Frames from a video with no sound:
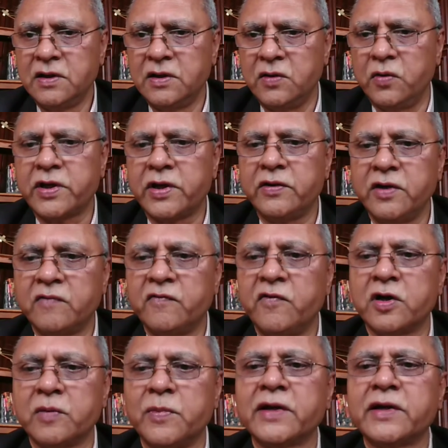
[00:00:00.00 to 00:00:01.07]
Okay, you are
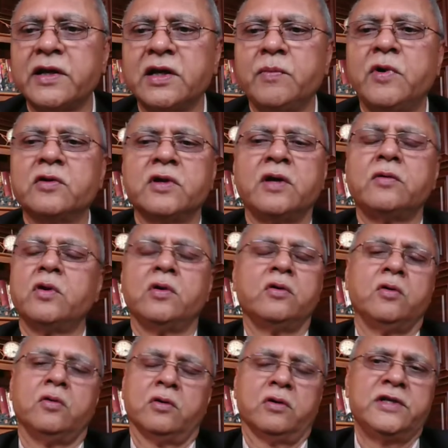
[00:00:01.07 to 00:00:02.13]
watermarking about the
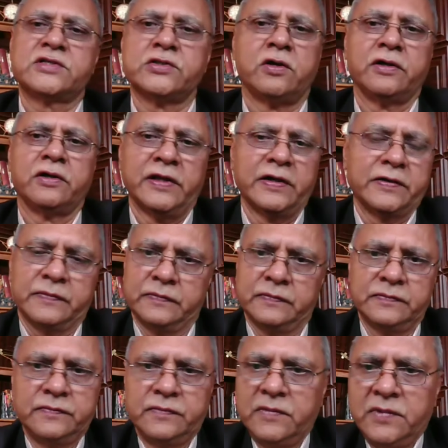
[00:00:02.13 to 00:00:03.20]
no, it's not there.
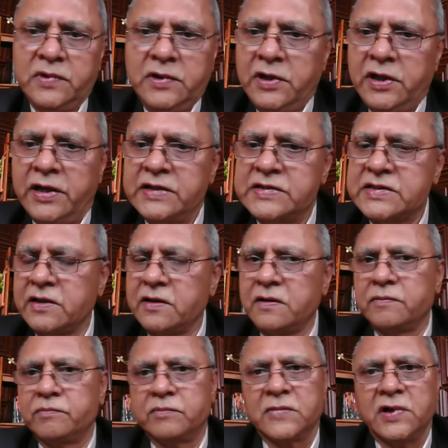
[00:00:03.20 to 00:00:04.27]
It's
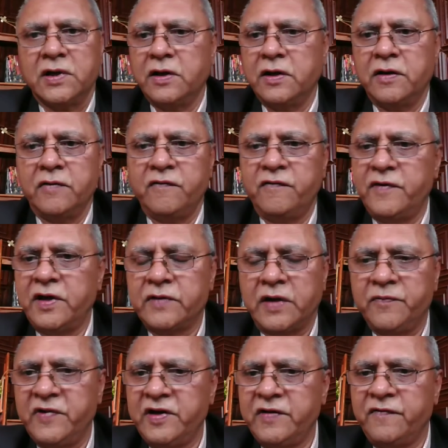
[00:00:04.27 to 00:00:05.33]
a word, I
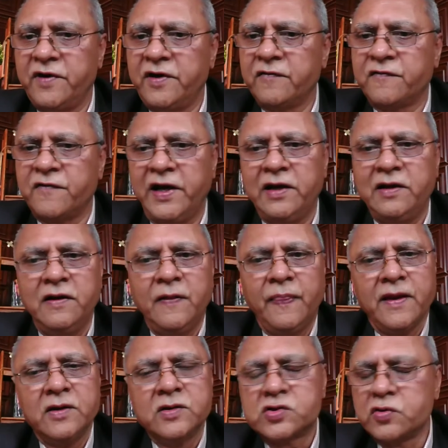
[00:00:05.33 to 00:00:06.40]
mean the word file.
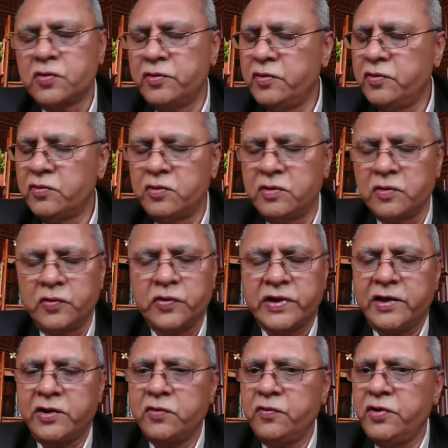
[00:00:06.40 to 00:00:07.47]
So you
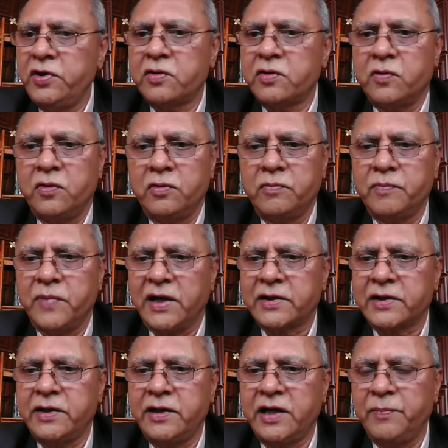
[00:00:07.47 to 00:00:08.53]
can do your own
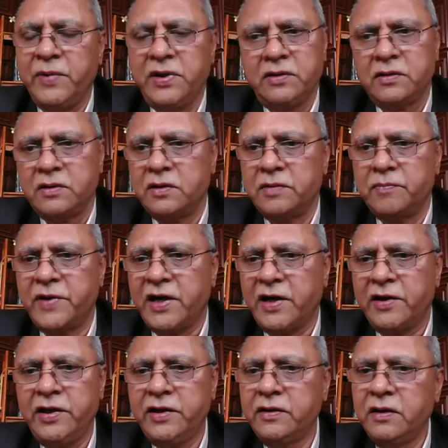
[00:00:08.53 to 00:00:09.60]
marketing. I mean
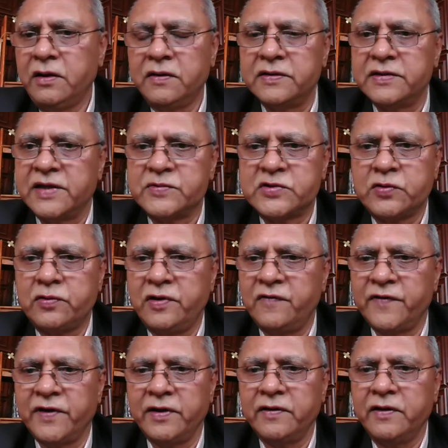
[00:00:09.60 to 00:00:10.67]
branding is absolutely
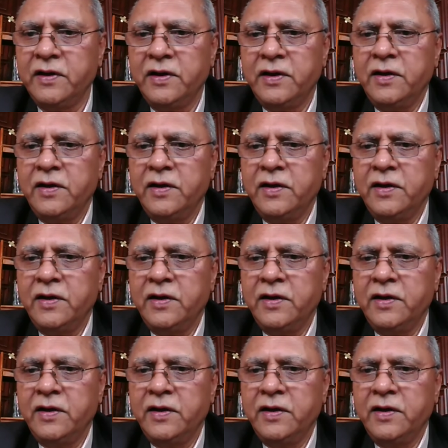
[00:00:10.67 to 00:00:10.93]
fine.